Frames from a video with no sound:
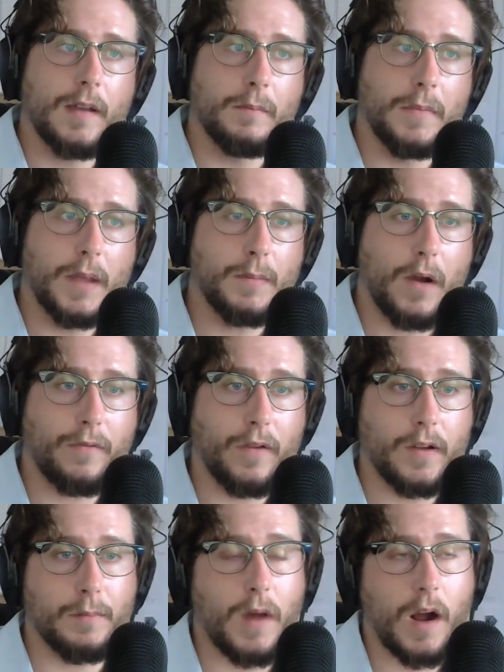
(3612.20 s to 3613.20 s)
big buffer at
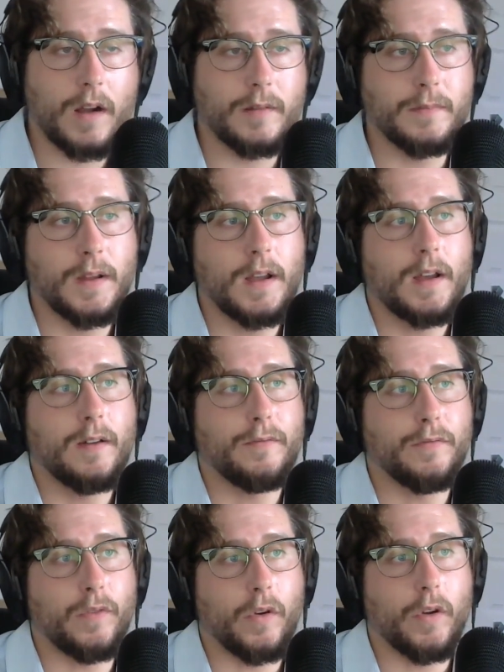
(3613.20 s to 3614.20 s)
the bottom
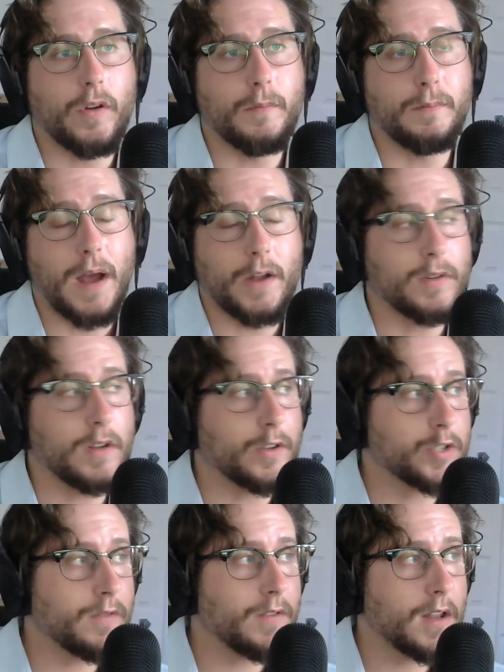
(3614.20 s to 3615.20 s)
for battery
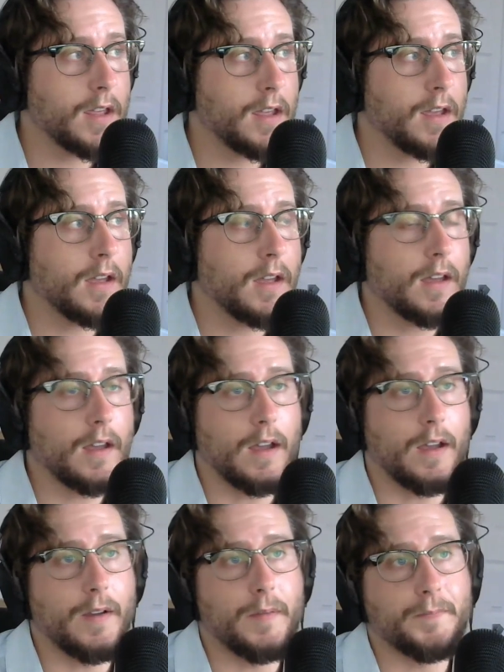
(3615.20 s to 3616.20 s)
longevity.
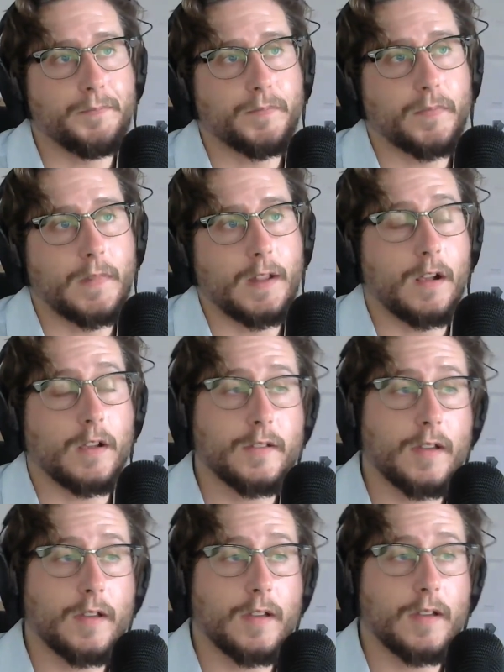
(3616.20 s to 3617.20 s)
It
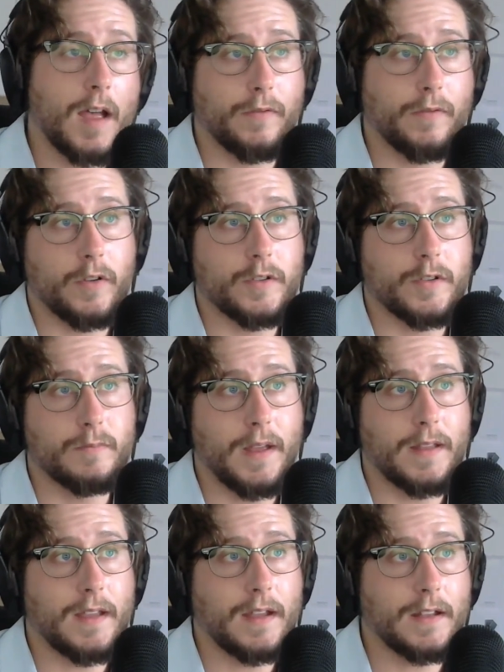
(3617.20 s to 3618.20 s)
also help, of
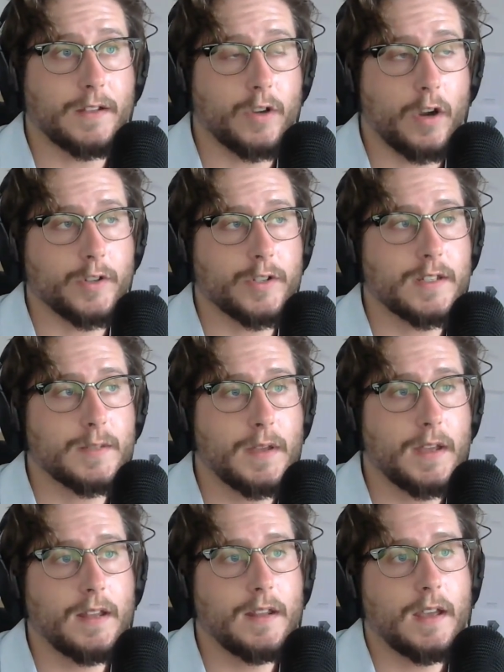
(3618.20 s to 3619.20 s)
course, to maintain like
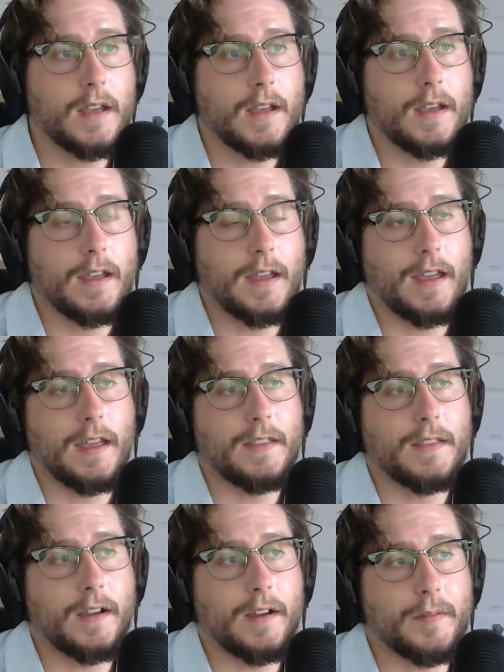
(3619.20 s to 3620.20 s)
charging speed,
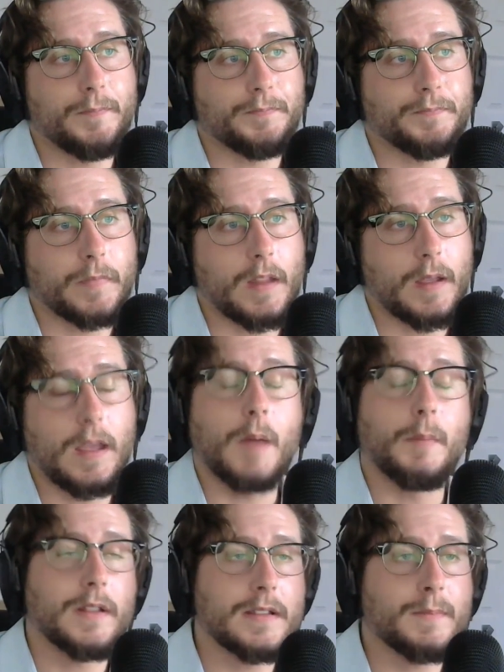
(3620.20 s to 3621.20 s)
and
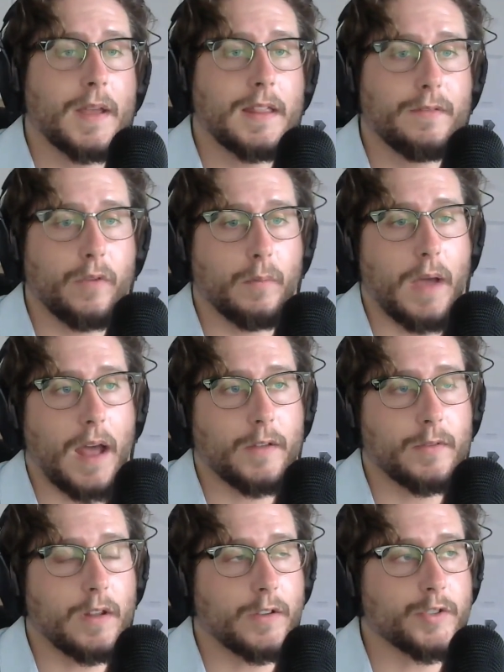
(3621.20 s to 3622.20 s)
yeah, but it's mainly for
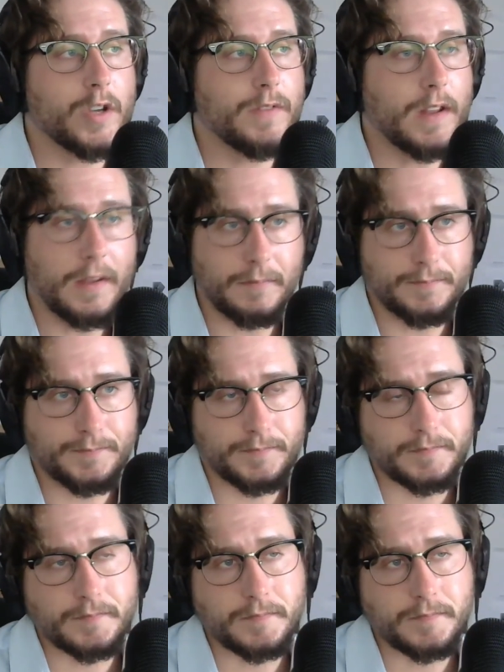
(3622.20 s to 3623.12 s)
battery longevity.